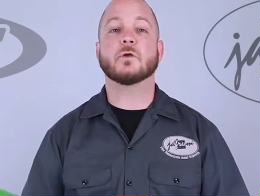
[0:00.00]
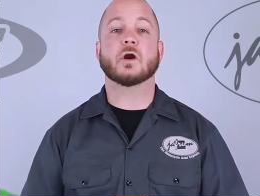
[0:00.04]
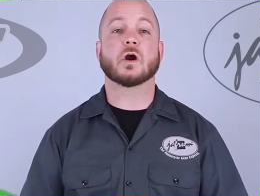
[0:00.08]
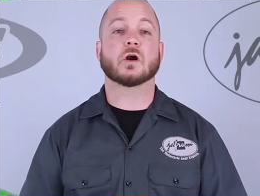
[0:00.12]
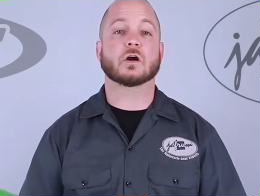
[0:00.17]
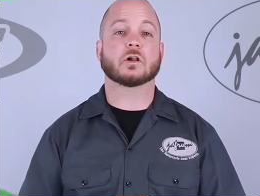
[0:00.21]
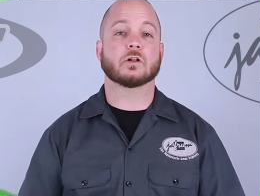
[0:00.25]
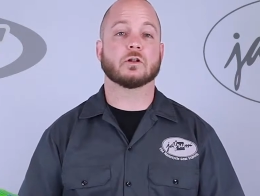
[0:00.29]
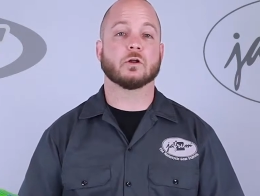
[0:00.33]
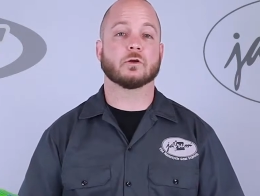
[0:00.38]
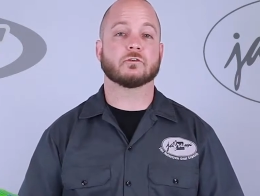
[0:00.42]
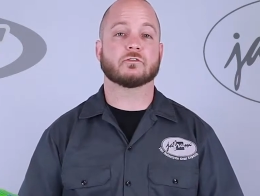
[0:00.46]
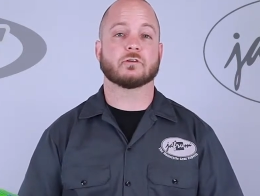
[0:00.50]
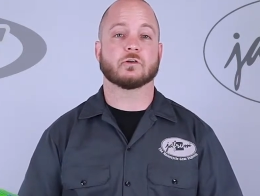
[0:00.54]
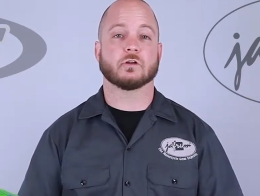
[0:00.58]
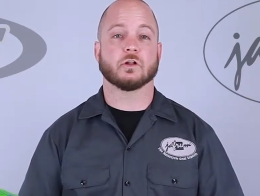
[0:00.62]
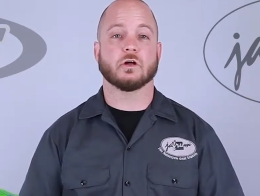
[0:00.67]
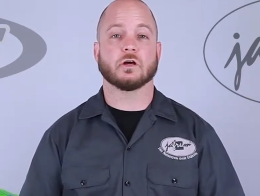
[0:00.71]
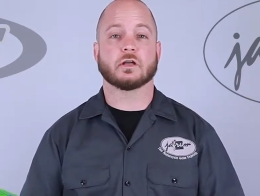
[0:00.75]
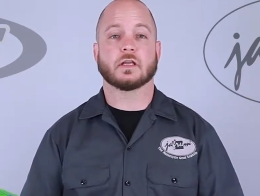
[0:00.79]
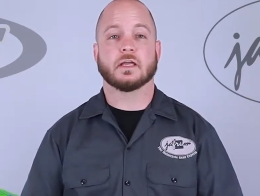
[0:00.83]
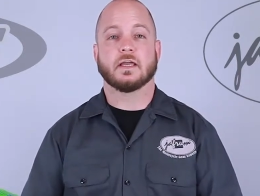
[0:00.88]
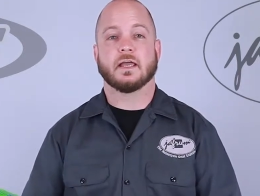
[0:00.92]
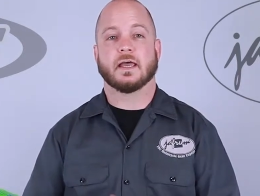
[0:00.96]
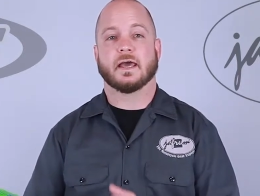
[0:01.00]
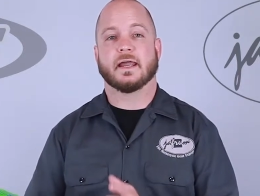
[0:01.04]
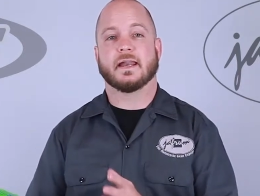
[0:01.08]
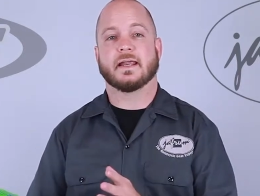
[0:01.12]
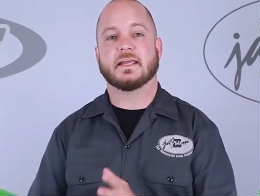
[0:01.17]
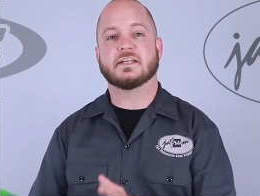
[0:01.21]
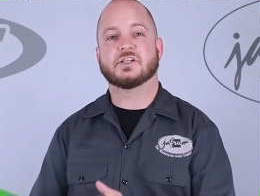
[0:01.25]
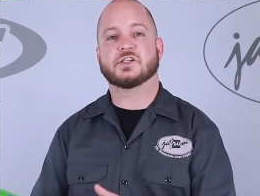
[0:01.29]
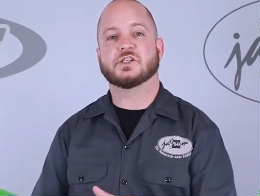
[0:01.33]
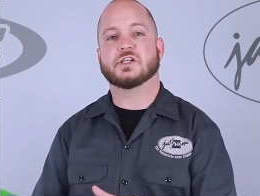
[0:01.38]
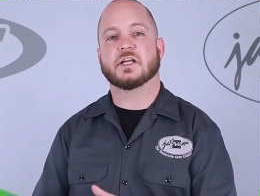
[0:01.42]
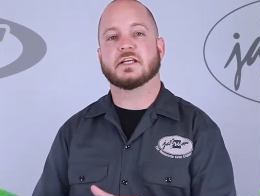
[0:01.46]
to our closer look at
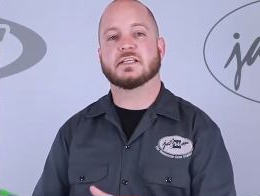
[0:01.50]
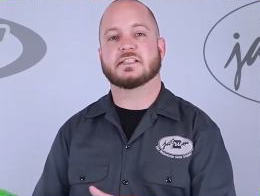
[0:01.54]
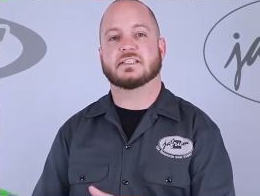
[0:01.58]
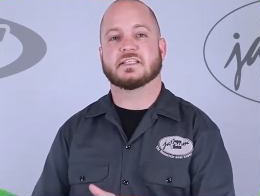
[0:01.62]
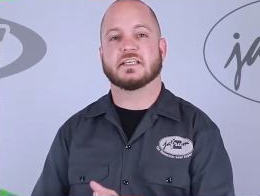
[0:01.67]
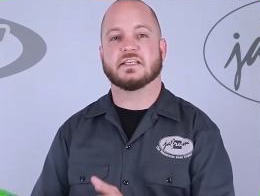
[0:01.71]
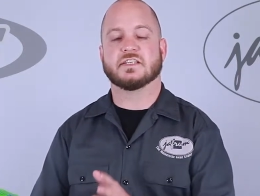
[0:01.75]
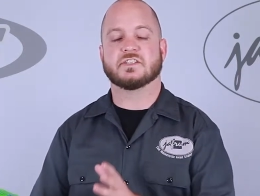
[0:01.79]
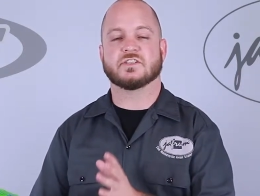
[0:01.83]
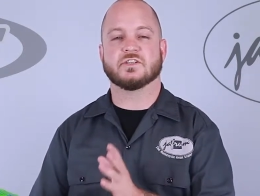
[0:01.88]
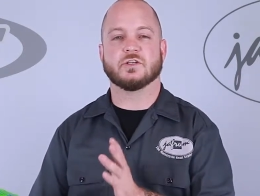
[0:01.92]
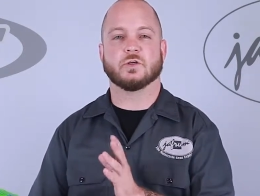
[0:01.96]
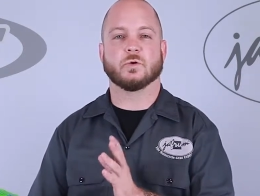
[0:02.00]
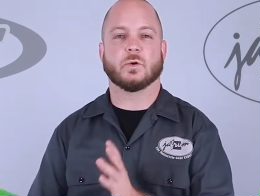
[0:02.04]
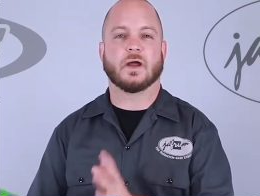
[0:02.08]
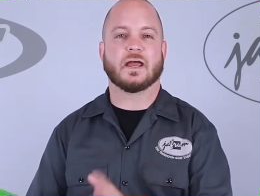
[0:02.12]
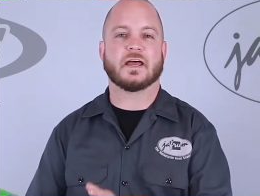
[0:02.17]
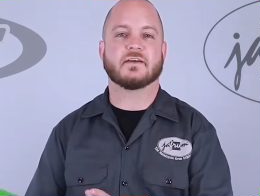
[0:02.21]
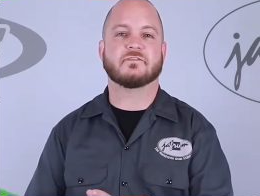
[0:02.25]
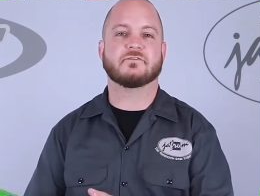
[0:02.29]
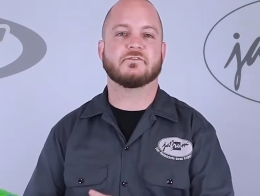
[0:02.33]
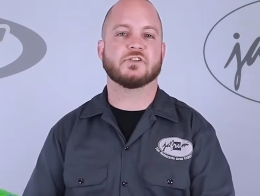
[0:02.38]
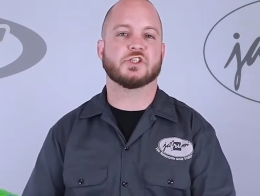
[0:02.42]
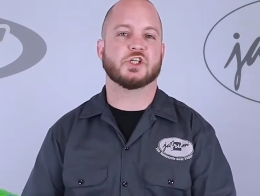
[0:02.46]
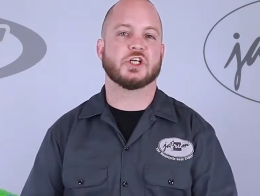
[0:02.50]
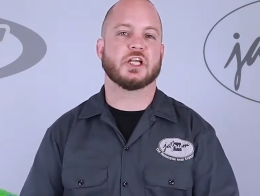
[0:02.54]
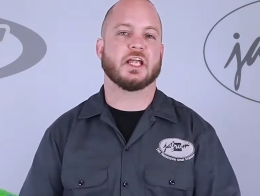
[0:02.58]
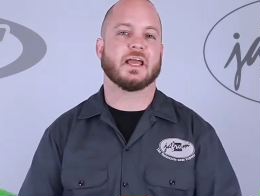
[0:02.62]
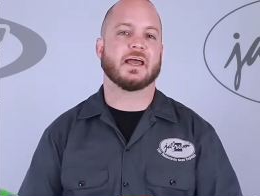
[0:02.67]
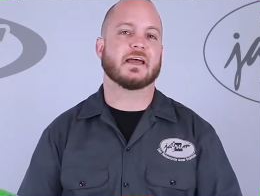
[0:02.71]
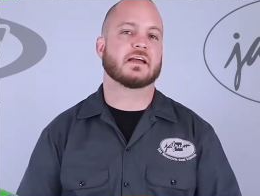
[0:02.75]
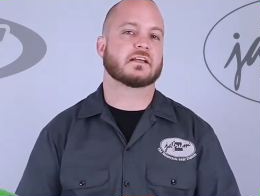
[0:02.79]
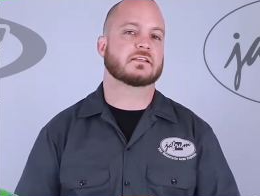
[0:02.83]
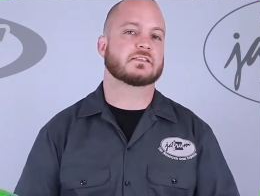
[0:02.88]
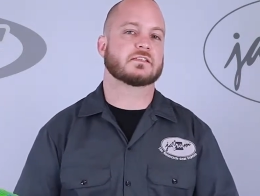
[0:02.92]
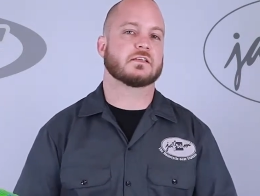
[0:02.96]
HJC's new
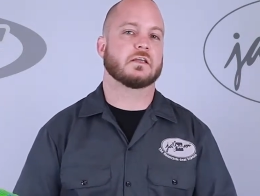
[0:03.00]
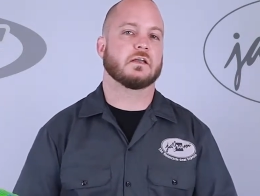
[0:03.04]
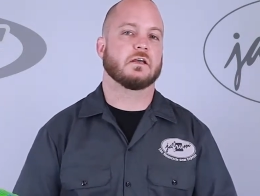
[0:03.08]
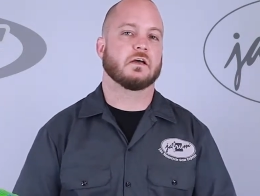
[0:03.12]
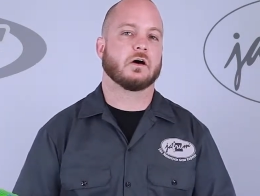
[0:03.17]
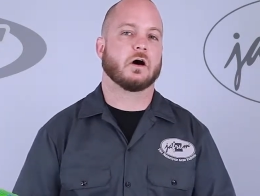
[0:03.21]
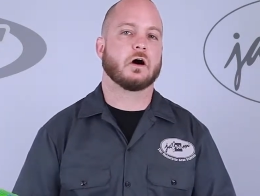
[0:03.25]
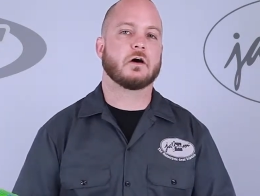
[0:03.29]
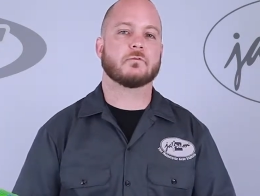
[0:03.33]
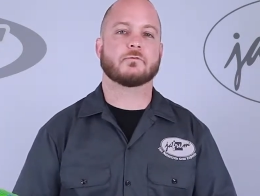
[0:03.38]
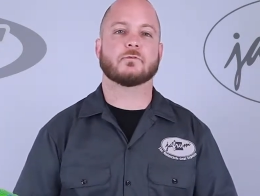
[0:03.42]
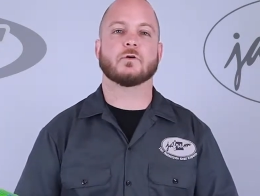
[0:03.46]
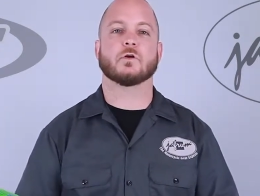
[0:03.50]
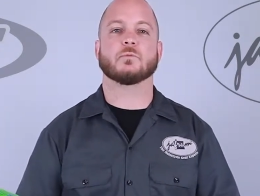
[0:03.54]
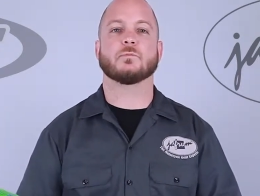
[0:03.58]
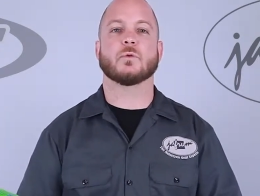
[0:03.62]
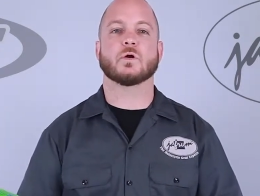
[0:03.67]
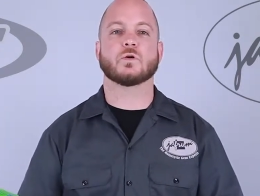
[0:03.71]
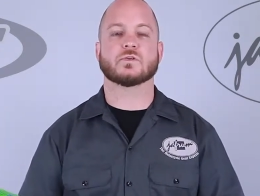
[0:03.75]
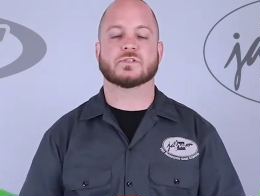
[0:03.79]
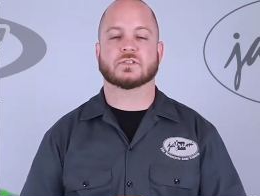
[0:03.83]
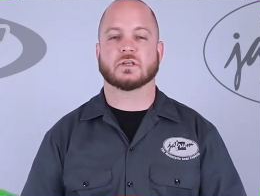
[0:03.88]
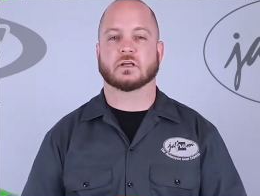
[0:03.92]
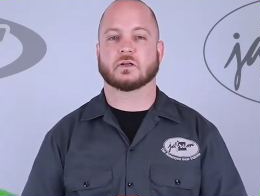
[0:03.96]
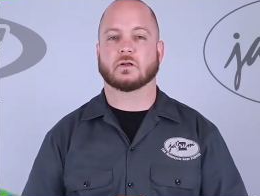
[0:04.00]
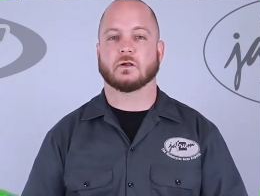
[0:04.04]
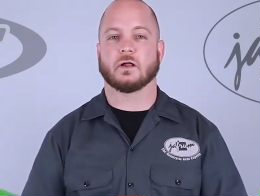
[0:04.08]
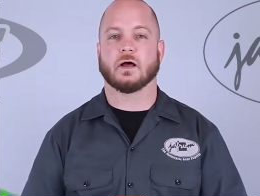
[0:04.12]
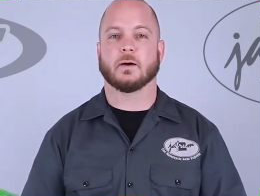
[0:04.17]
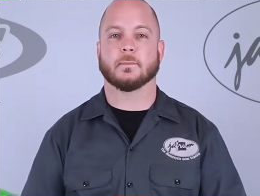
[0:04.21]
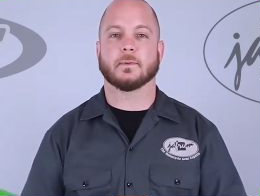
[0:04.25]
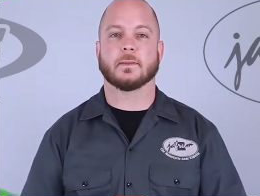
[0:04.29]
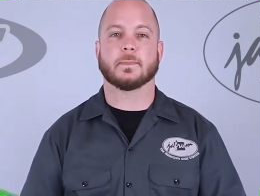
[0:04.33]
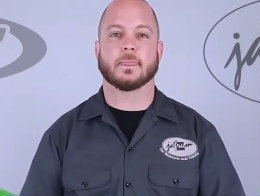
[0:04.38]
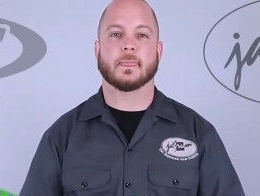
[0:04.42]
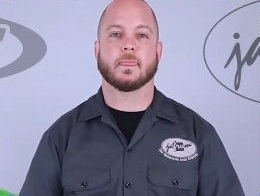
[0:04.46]
FGX off-road motorcycle
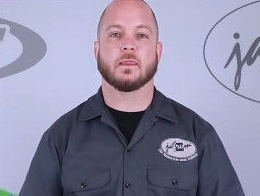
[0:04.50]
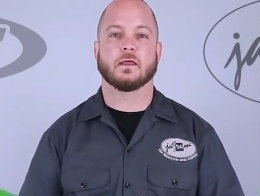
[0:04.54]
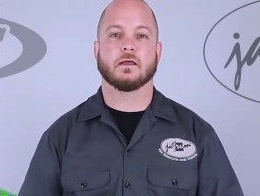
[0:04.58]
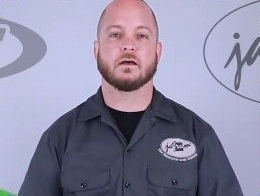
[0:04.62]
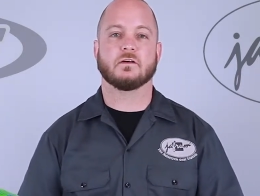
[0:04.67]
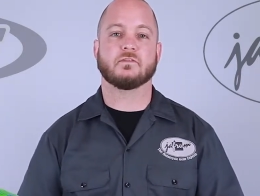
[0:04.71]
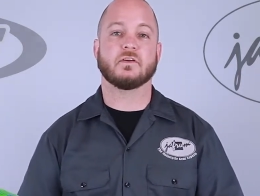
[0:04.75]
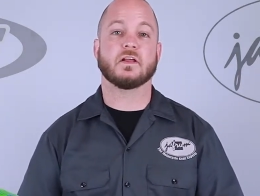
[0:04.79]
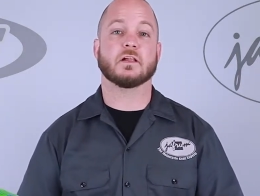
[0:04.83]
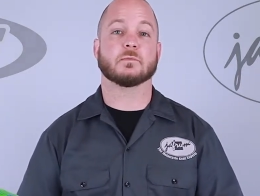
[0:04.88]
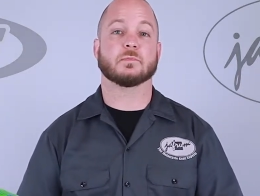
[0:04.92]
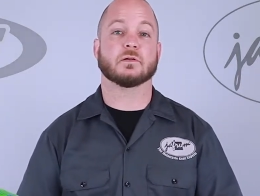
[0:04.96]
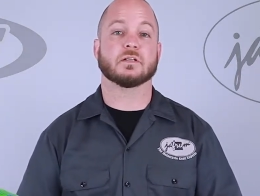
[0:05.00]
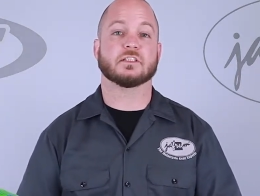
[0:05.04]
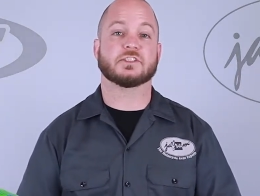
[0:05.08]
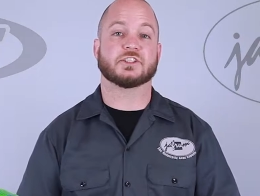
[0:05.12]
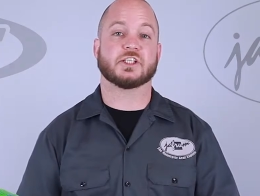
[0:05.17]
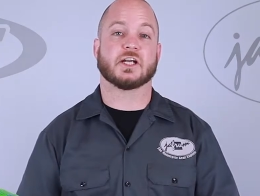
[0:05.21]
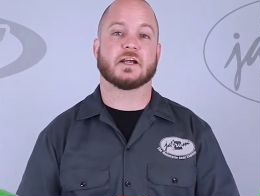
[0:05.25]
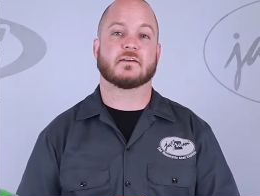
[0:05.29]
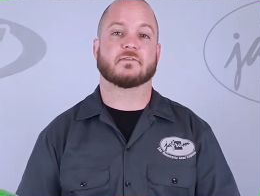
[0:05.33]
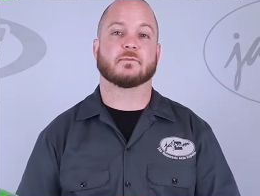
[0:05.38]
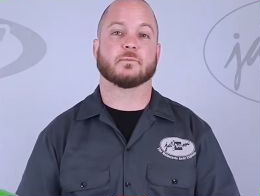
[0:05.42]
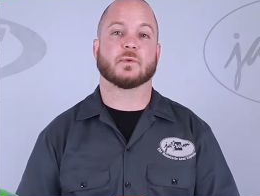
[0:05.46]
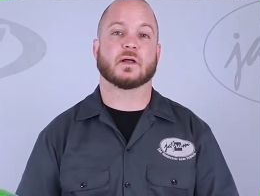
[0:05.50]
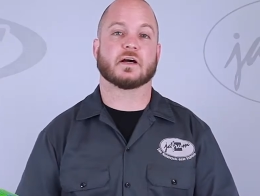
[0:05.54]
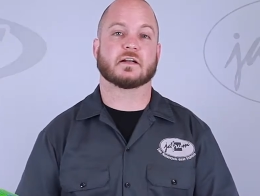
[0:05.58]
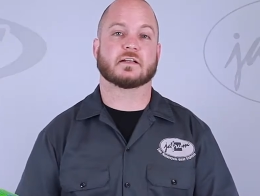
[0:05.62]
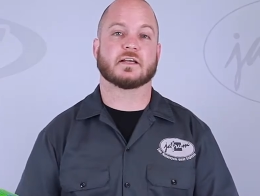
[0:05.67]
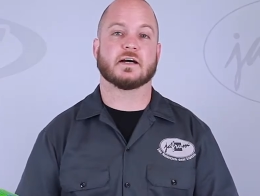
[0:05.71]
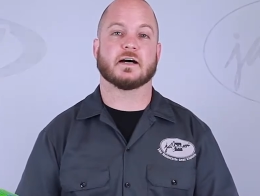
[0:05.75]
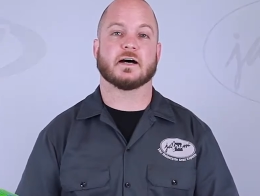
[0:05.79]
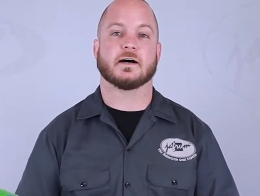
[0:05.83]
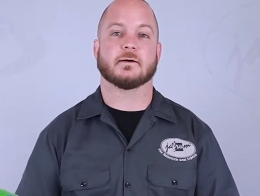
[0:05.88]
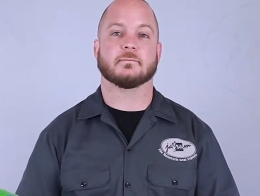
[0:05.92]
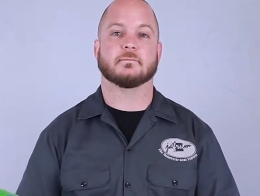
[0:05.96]
helmet, available at
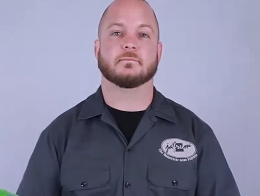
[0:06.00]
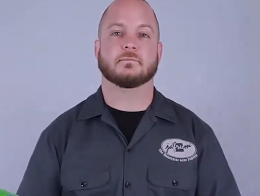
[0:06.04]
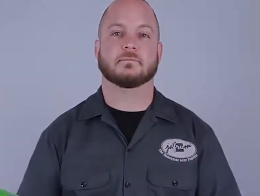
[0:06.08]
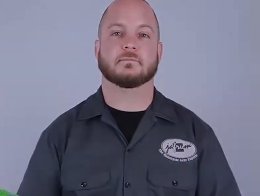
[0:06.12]
jafrum.com.